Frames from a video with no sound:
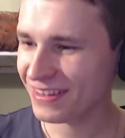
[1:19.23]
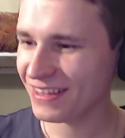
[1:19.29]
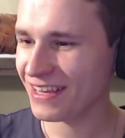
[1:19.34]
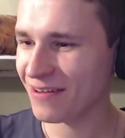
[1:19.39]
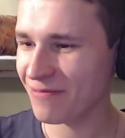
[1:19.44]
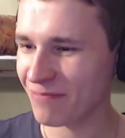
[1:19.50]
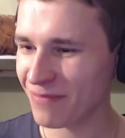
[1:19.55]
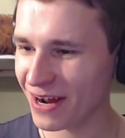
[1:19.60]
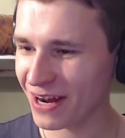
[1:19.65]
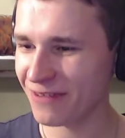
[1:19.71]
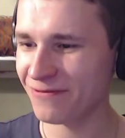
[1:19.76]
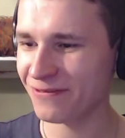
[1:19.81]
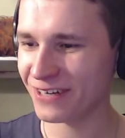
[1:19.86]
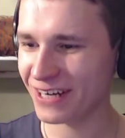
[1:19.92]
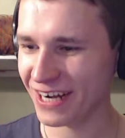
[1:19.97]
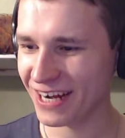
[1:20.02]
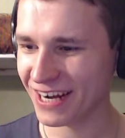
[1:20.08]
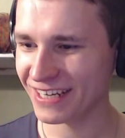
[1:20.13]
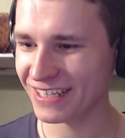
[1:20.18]
my
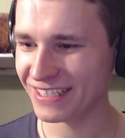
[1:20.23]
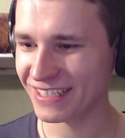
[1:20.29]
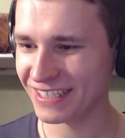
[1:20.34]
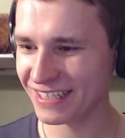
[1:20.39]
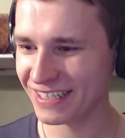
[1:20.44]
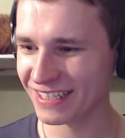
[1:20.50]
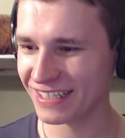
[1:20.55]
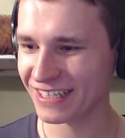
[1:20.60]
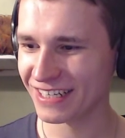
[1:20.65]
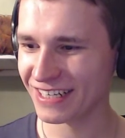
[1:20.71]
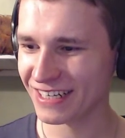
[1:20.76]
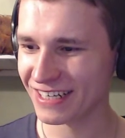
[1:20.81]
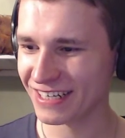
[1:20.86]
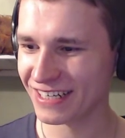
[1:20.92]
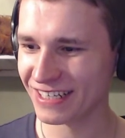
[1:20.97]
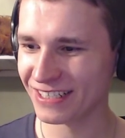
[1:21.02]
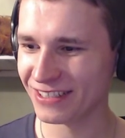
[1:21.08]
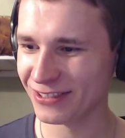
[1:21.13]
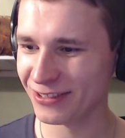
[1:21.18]
friend
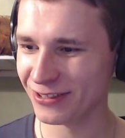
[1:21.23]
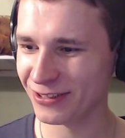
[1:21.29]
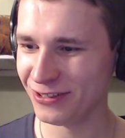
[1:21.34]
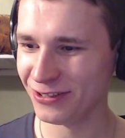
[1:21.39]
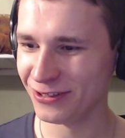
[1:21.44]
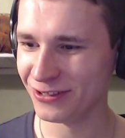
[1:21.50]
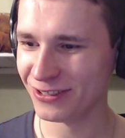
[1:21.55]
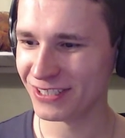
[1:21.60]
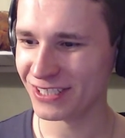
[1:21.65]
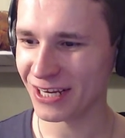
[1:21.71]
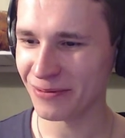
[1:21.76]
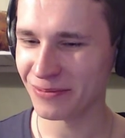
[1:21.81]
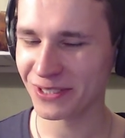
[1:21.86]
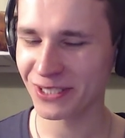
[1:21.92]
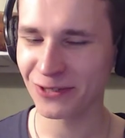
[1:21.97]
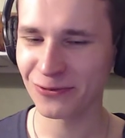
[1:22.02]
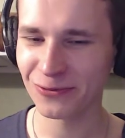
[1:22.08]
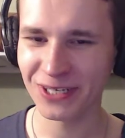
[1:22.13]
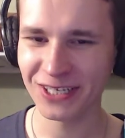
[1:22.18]
to do some
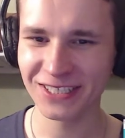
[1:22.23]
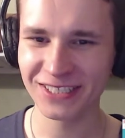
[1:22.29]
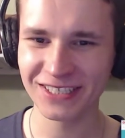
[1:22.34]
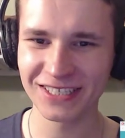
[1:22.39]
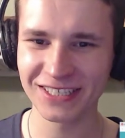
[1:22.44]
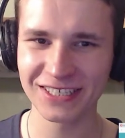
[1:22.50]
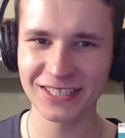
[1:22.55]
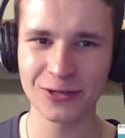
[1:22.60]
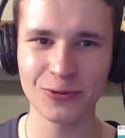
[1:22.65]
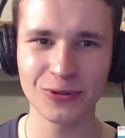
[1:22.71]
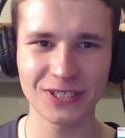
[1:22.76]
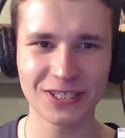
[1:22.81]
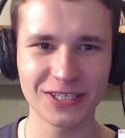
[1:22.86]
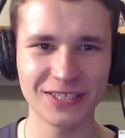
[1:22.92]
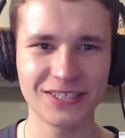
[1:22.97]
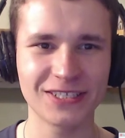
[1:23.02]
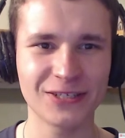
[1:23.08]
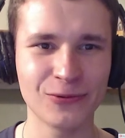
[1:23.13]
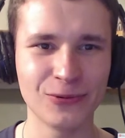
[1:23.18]
squeeze. What is
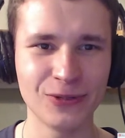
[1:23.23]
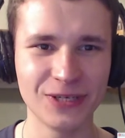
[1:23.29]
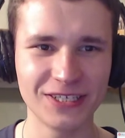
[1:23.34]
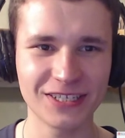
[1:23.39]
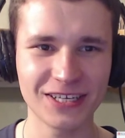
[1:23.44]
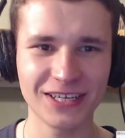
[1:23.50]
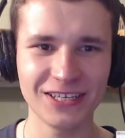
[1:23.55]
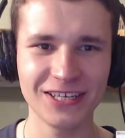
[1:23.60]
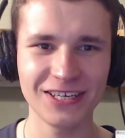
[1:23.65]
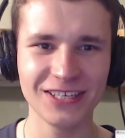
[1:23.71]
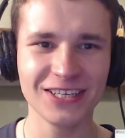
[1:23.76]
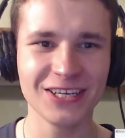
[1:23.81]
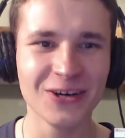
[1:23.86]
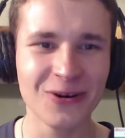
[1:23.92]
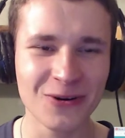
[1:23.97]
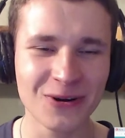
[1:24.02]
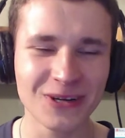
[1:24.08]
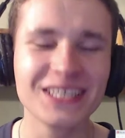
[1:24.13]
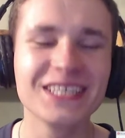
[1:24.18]
squeeze? I don't know
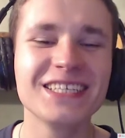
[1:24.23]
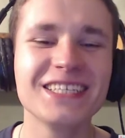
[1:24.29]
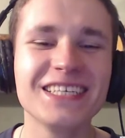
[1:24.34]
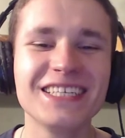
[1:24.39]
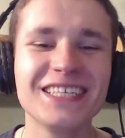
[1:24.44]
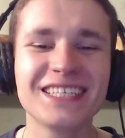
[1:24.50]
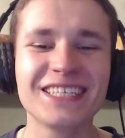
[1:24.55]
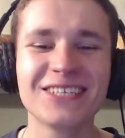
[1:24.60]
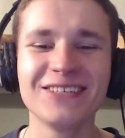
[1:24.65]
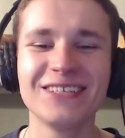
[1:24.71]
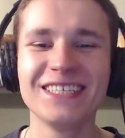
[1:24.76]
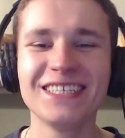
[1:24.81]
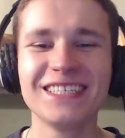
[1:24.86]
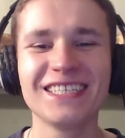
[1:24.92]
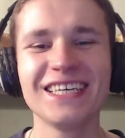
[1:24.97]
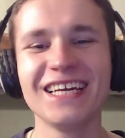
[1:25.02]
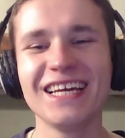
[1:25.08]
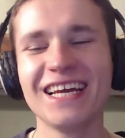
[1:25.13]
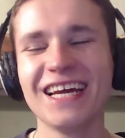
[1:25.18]
what is it squeeze.
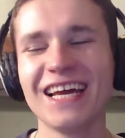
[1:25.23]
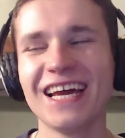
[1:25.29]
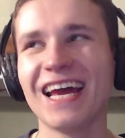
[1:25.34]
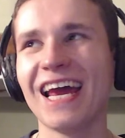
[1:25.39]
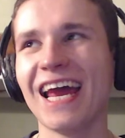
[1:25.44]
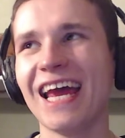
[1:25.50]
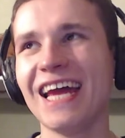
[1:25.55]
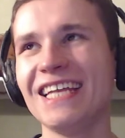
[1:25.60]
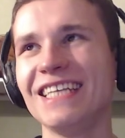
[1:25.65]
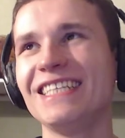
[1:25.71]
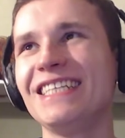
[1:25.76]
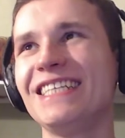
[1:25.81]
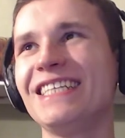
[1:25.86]
And